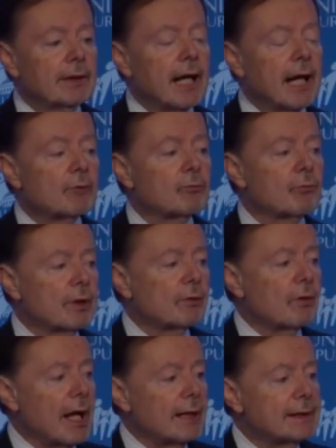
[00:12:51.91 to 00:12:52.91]
not
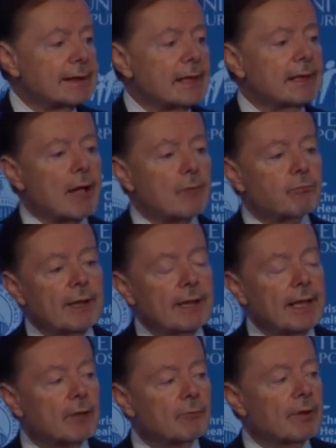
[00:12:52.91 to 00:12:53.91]
realizing that when
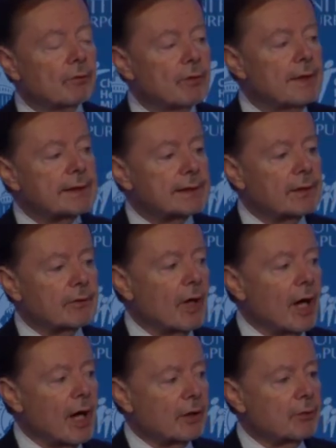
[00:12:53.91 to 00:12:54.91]
he released the
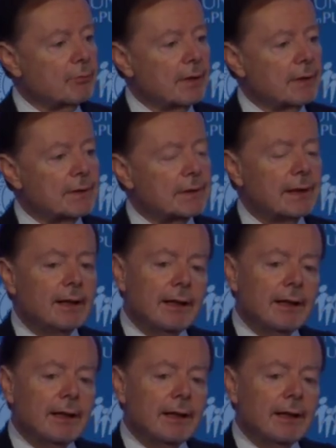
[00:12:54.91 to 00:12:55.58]
documents,